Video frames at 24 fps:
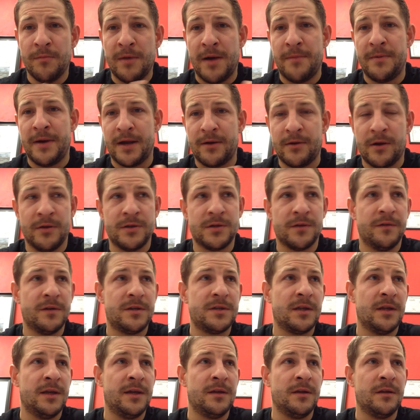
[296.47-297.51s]
my background's
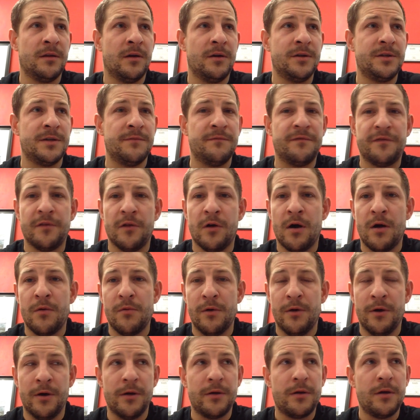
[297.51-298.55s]
obviously a lot of gym floor
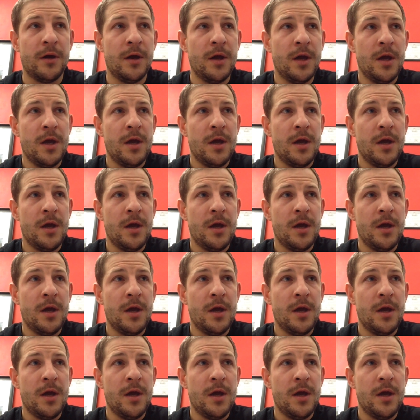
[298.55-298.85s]
work.